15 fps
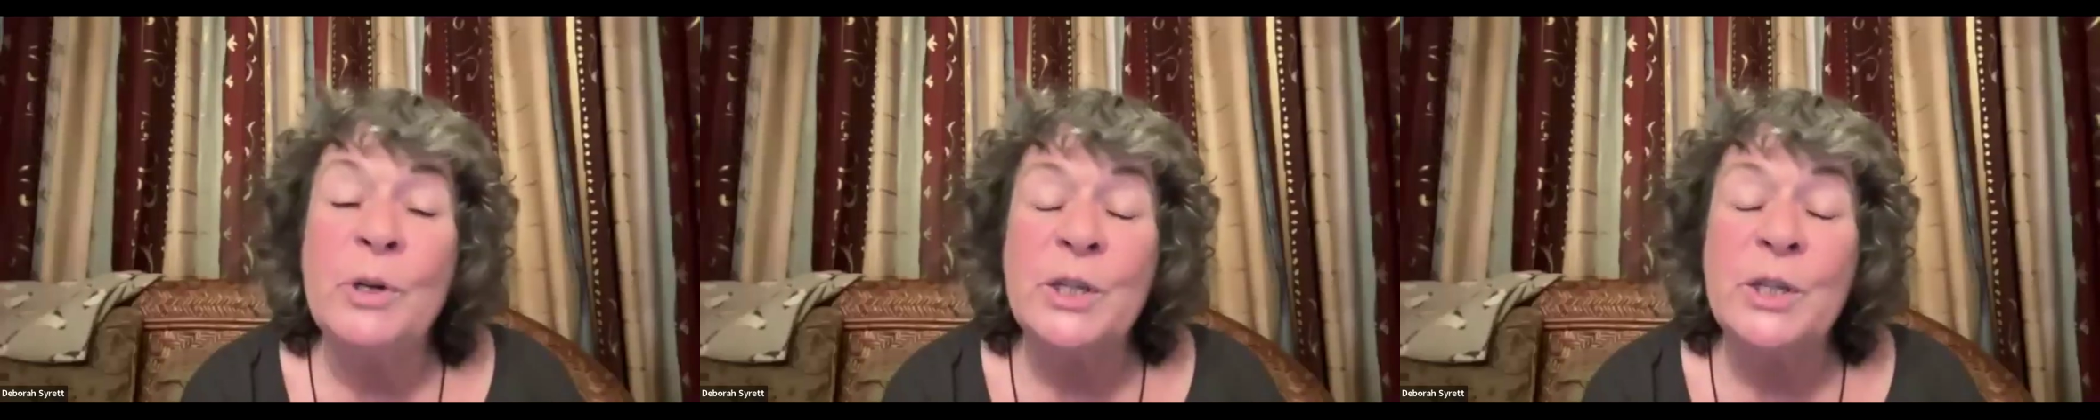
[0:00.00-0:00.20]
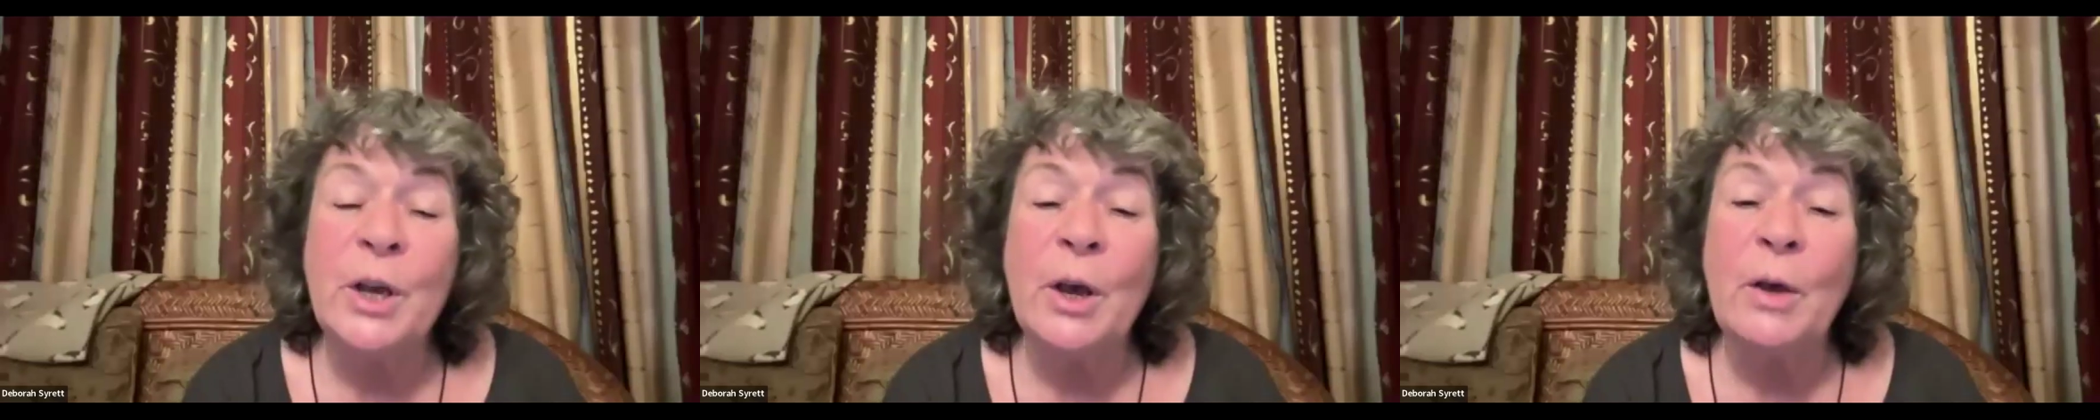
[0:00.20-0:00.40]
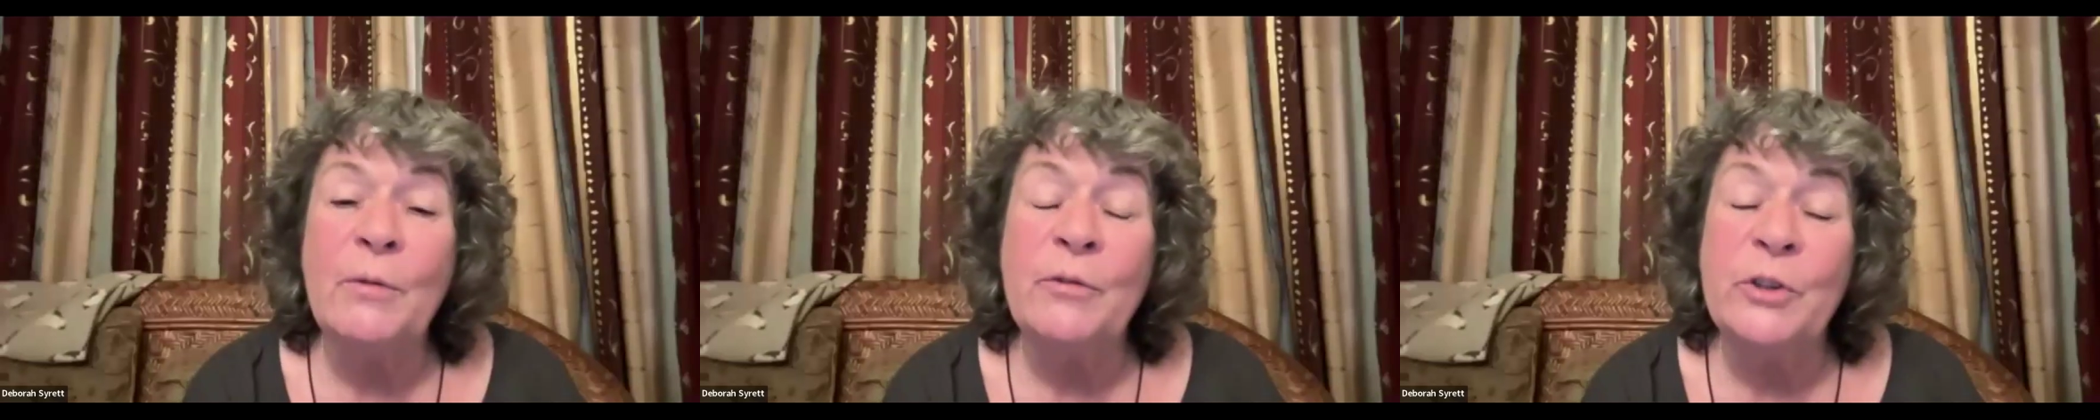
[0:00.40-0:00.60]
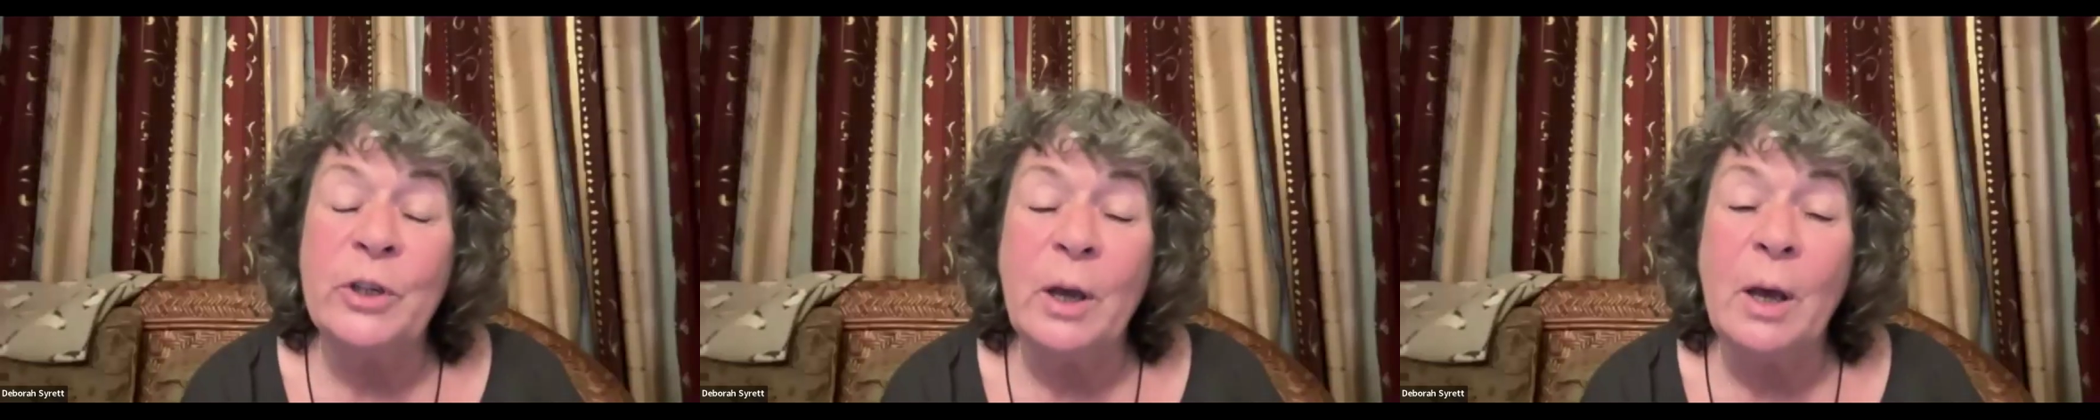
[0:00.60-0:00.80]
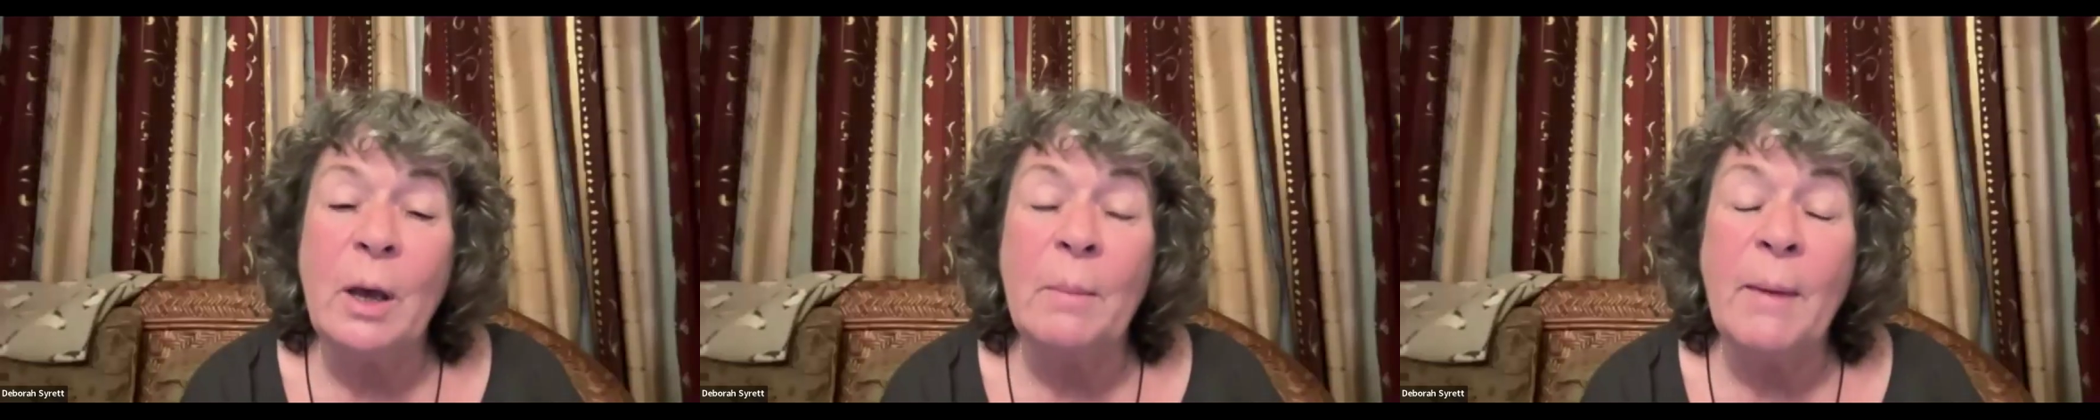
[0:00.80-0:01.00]
preserved
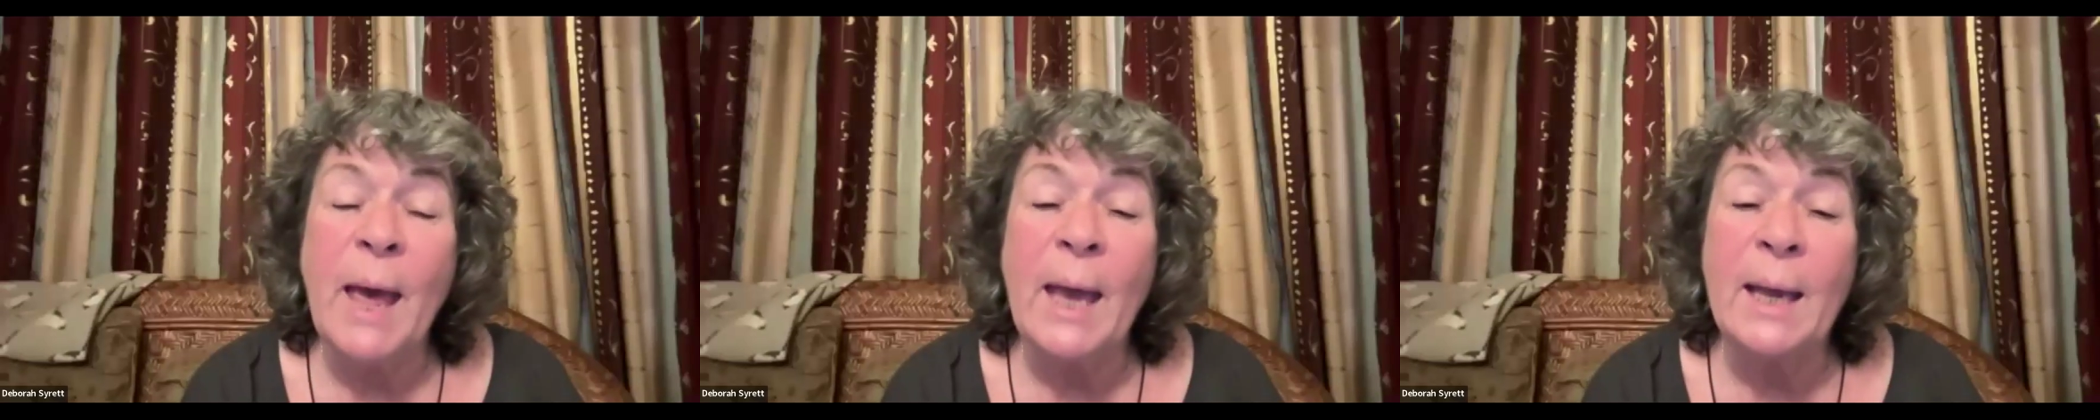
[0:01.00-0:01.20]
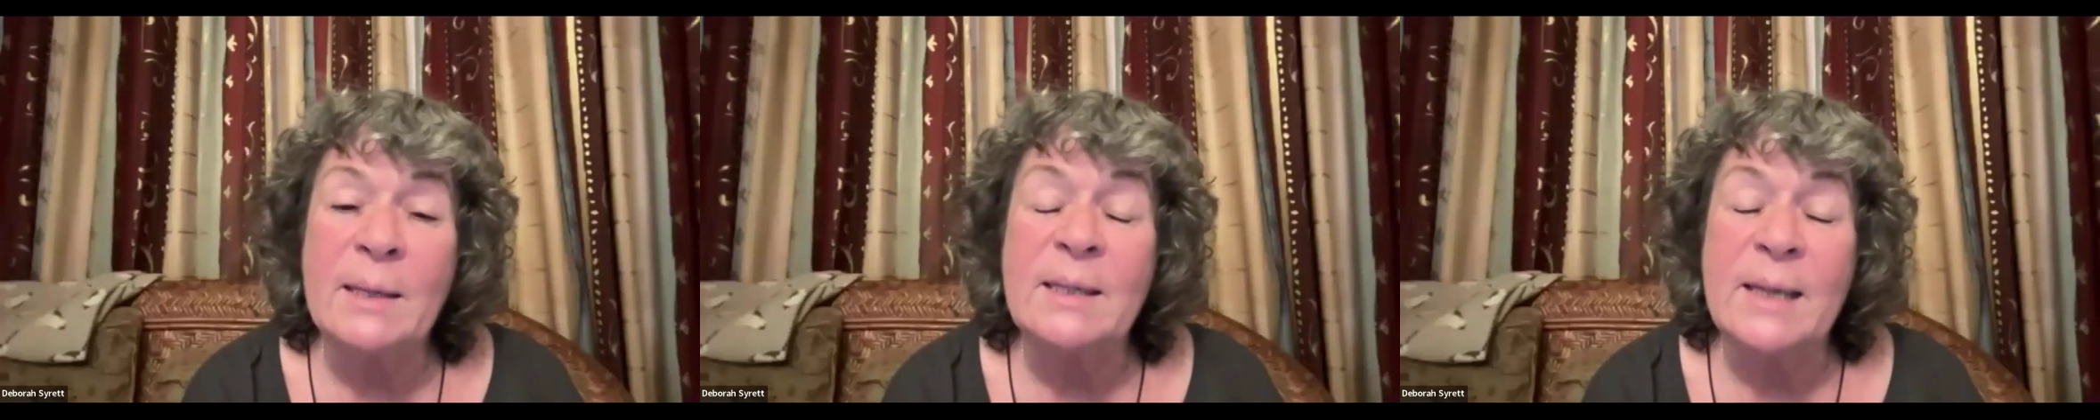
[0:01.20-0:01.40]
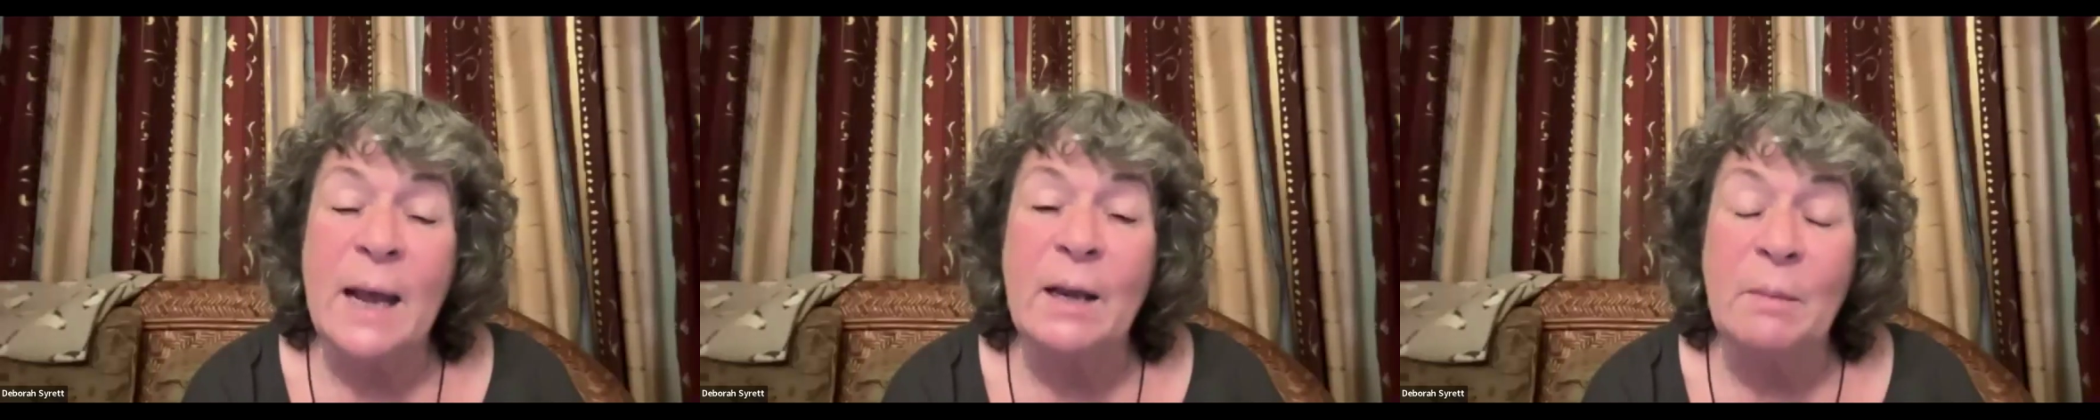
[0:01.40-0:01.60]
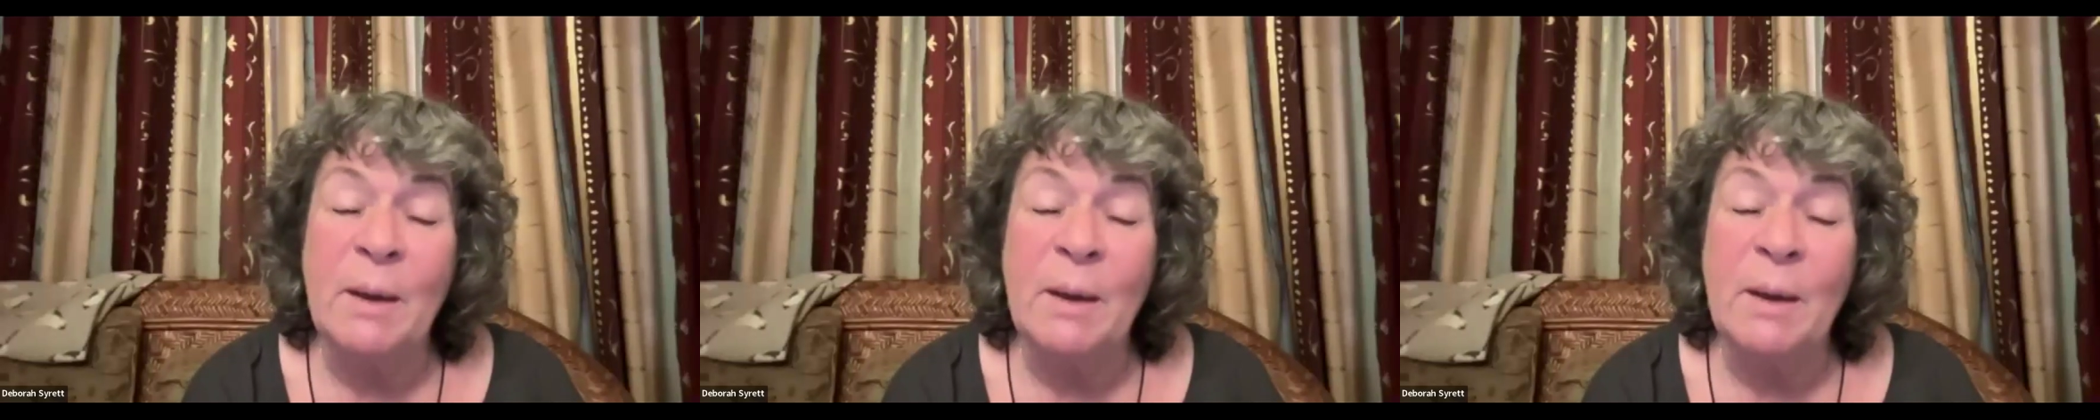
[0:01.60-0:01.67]
eggs down